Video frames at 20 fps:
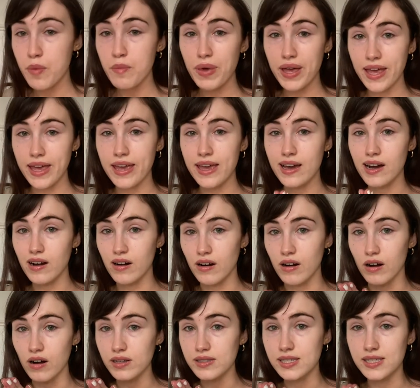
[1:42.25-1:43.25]

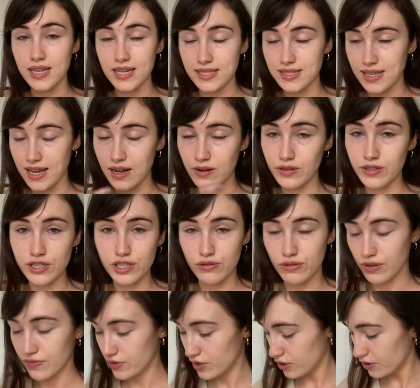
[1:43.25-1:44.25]
PR to test out and to
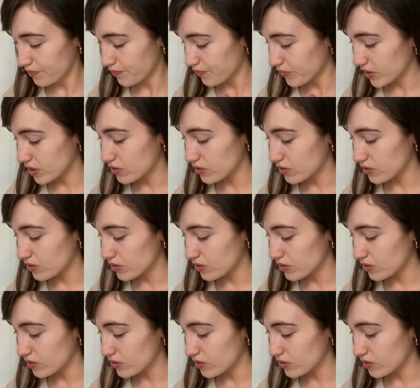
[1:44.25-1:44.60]
review.